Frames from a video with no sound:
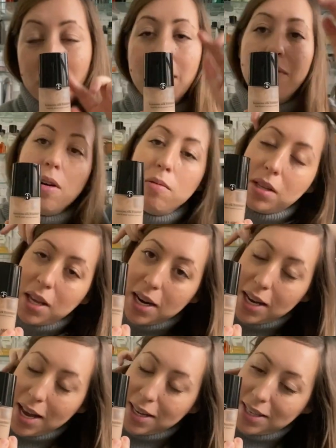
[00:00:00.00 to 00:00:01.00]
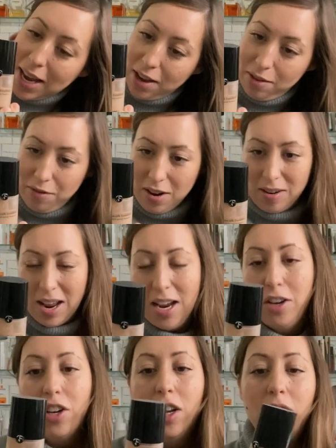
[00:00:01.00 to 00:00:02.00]
If I was gonna get a second
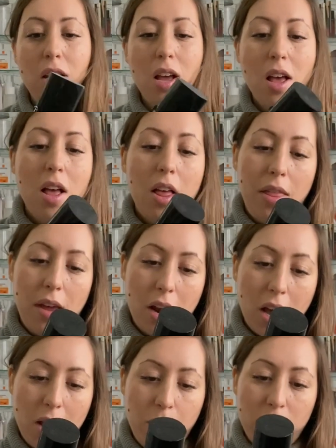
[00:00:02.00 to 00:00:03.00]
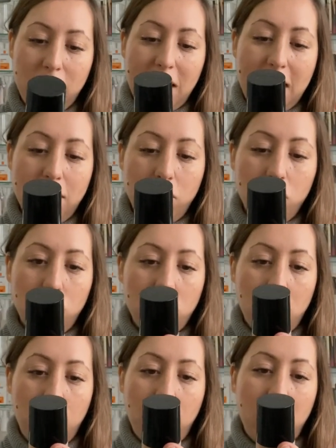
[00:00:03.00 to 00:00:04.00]
foundation, then I would get the
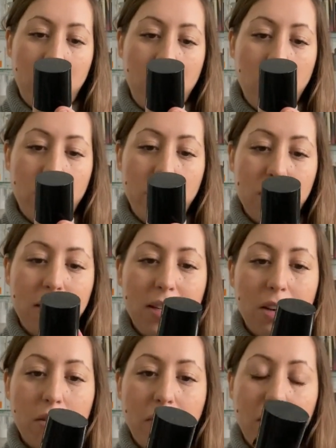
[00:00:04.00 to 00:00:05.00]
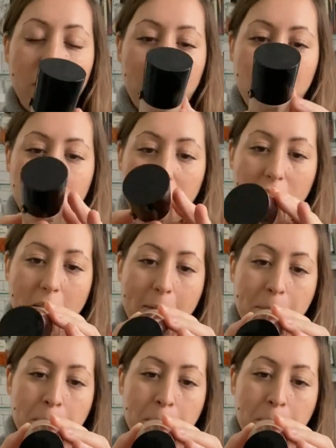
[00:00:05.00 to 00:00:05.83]
Giorgio Armani Luminous Silk Foundation.